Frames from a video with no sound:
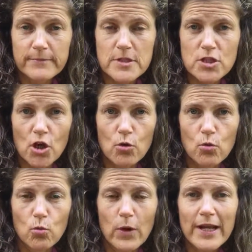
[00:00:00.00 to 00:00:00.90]

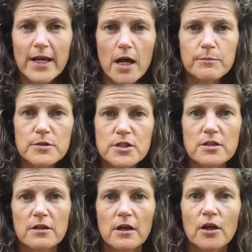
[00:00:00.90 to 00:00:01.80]
So when it comes
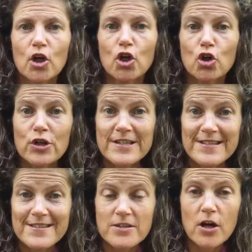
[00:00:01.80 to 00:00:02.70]
to the goodies
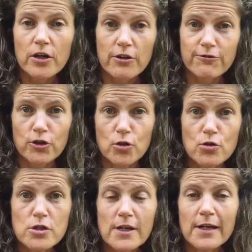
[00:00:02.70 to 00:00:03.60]
inside our
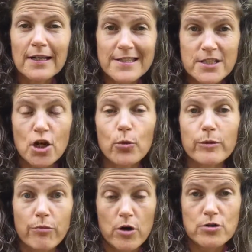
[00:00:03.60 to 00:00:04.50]
food, let's start
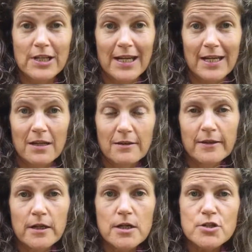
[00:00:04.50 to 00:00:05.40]
with protein.
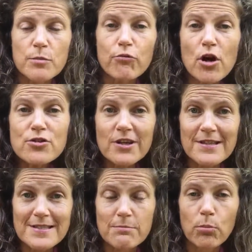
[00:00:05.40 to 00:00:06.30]
So
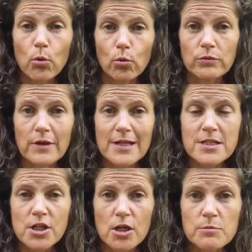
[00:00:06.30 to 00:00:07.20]
protein is important
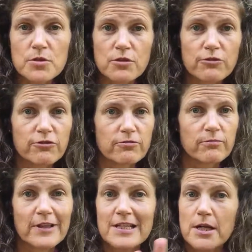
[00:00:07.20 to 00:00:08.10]
in terms of
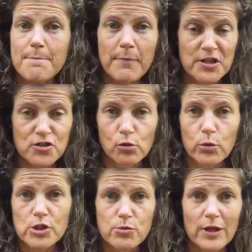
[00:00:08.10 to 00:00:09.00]
things like muscle,
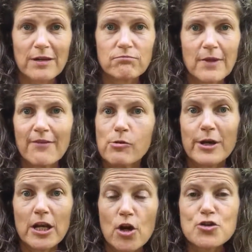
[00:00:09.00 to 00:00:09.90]
which
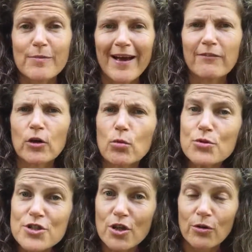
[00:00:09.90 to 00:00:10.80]
everybody knows about, but
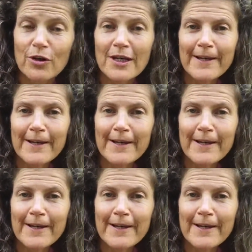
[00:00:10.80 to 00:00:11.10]
also